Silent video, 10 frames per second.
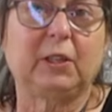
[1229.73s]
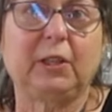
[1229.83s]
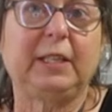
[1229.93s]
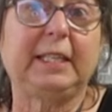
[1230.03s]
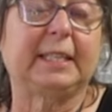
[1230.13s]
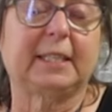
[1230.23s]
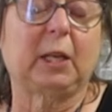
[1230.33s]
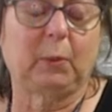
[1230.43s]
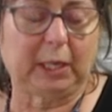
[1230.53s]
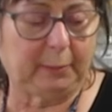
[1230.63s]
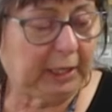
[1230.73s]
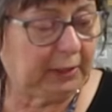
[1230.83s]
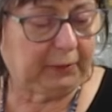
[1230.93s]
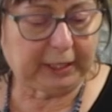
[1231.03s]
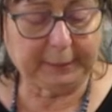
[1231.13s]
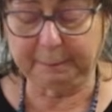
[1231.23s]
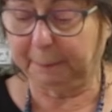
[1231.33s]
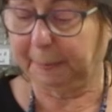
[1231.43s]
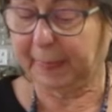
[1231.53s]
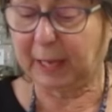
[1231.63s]
need to say what I mean, right?
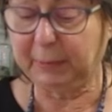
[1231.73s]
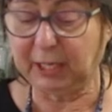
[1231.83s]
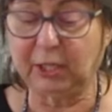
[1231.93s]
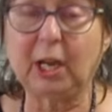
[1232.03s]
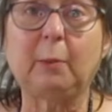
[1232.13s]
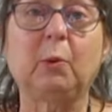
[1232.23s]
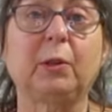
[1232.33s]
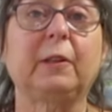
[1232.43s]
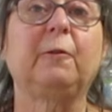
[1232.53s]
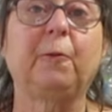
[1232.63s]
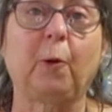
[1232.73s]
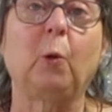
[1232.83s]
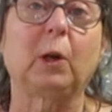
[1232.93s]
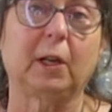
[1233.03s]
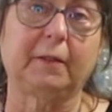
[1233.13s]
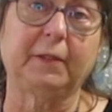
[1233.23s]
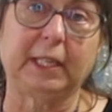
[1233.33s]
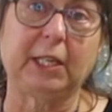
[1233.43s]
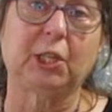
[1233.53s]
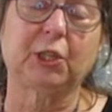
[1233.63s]
I meant not more than 4 of
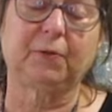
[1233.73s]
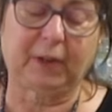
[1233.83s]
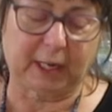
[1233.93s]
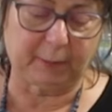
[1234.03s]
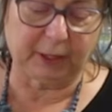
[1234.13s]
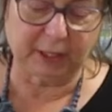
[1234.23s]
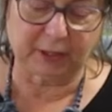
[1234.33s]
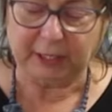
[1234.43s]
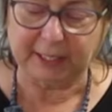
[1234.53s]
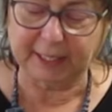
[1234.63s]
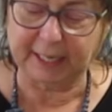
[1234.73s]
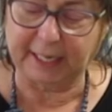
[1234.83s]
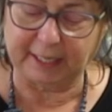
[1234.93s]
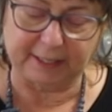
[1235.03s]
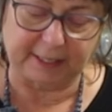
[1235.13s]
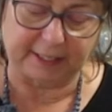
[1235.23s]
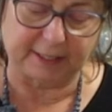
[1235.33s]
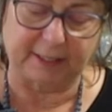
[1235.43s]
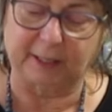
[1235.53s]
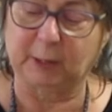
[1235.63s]
each fabric. In this case,
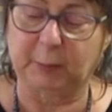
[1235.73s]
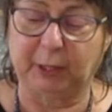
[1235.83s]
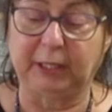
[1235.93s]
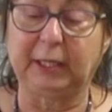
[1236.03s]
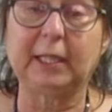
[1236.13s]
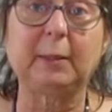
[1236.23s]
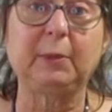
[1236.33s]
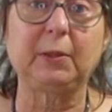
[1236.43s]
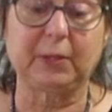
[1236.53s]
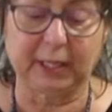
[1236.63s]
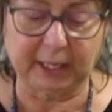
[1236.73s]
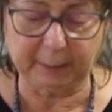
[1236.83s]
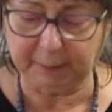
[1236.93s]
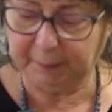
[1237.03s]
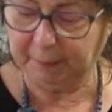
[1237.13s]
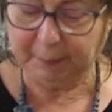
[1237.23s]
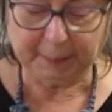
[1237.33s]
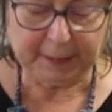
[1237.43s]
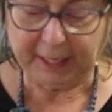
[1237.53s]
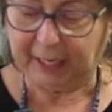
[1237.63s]
it's this print that I'm using up.
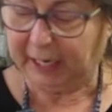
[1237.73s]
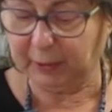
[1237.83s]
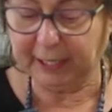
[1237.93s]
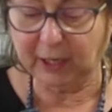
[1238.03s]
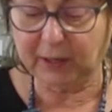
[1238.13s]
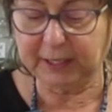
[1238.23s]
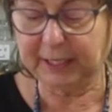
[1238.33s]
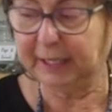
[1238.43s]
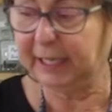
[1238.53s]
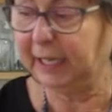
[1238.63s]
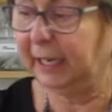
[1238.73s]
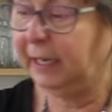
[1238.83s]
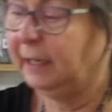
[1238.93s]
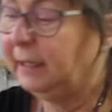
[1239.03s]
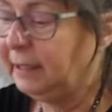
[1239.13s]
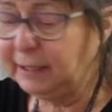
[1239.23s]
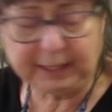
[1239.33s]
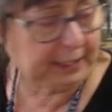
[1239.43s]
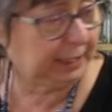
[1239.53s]
When I got to the end,